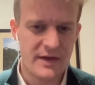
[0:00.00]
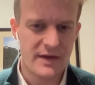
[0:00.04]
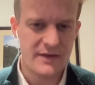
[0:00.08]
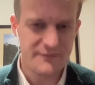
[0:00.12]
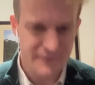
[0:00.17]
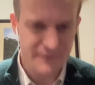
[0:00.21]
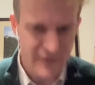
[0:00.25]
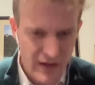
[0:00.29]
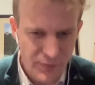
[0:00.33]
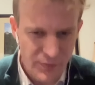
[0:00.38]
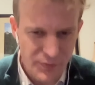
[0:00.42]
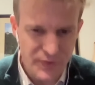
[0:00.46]
He
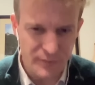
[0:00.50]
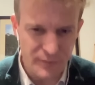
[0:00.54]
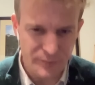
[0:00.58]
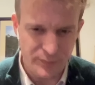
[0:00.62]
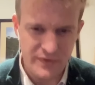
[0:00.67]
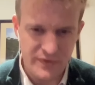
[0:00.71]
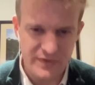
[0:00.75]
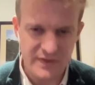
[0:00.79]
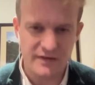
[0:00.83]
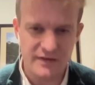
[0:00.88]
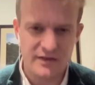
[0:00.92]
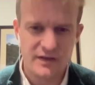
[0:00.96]
felt that
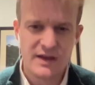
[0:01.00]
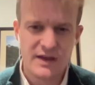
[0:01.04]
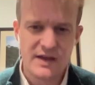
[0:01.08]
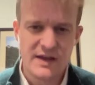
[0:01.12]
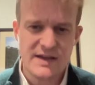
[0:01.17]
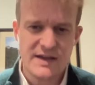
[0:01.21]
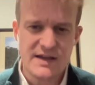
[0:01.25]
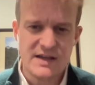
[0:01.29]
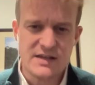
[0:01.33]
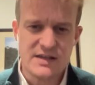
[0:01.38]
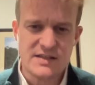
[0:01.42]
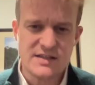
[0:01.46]
with a
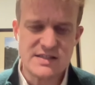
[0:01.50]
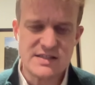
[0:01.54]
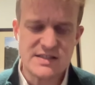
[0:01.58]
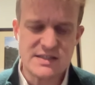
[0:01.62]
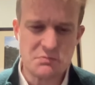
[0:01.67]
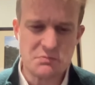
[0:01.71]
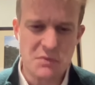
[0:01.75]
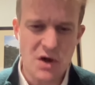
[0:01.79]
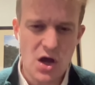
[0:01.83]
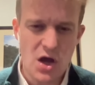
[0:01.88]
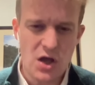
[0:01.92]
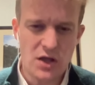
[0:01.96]

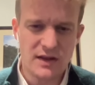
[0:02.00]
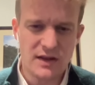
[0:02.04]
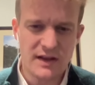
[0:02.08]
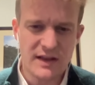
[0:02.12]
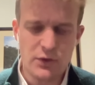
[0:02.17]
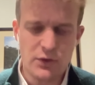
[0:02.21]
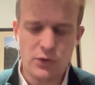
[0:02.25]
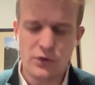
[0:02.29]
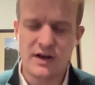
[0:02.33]
smartly